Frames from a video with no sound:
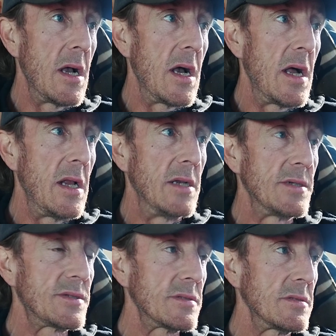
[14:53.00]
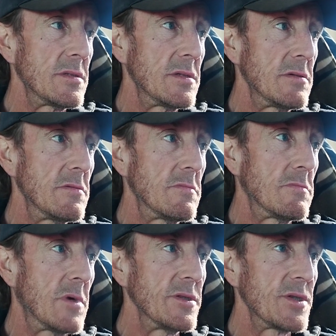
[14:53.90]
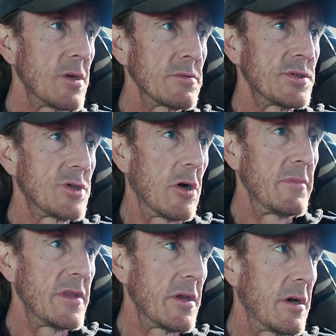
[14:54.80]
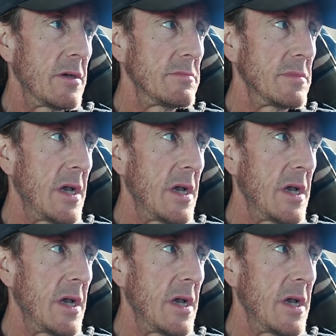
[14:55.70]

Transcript: And when the doctor told me that I